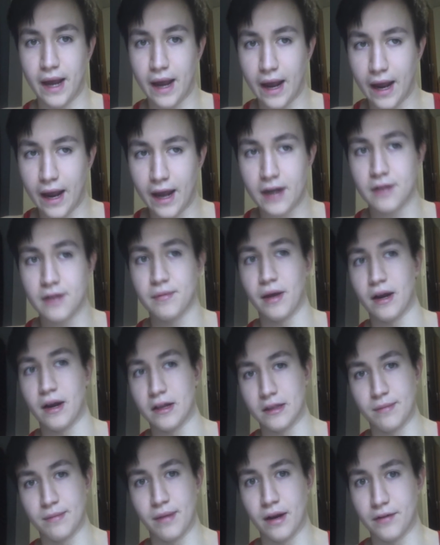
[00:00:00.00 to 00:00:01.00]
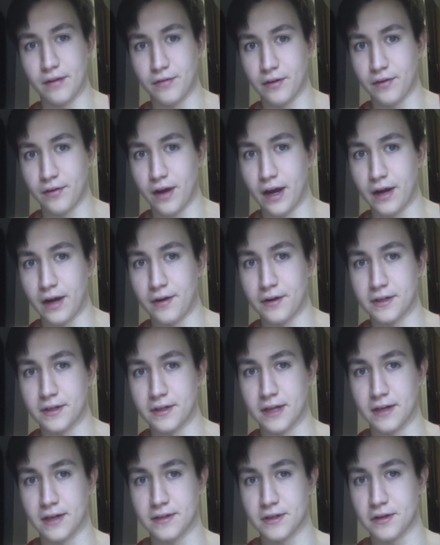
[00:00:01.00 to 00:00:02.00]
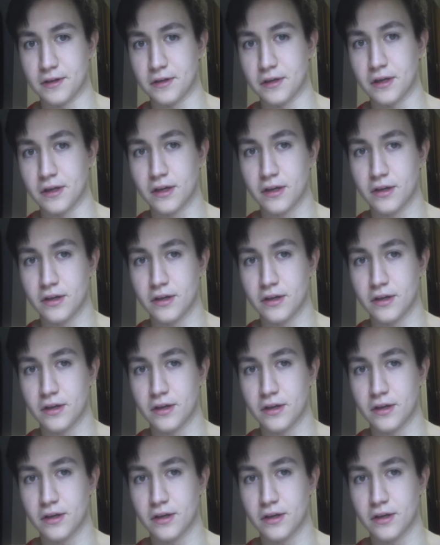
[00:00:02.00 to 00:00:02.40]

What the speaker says: and I'm getting the benefit of higher intensity.